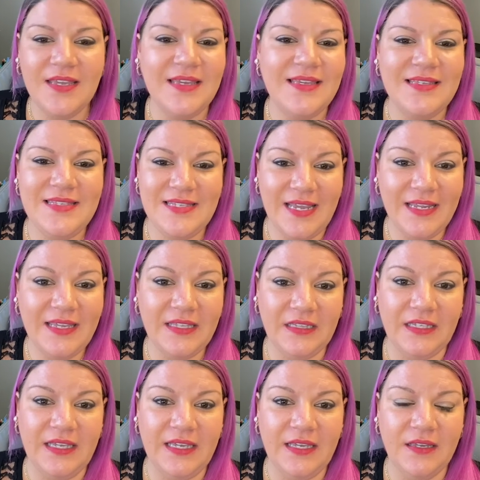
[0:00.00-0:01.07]

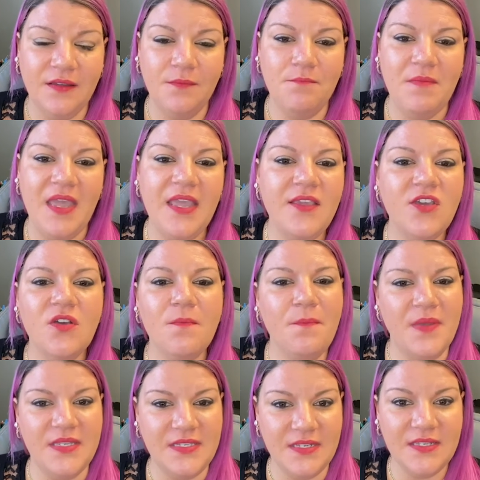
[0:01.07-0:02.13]
Secondly, make your
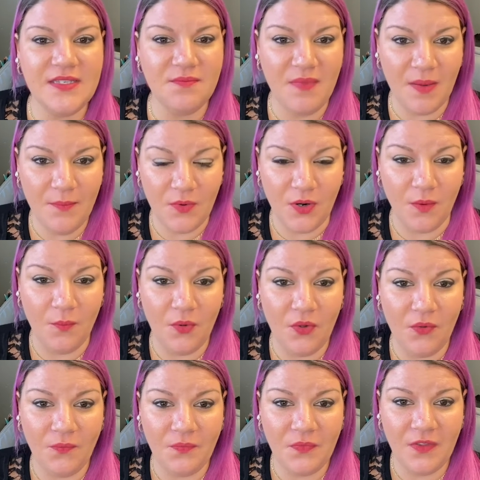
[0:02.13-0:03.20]
business
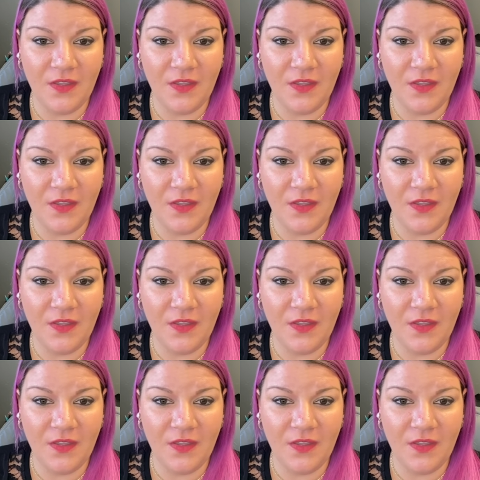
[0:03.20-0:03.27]
memorable.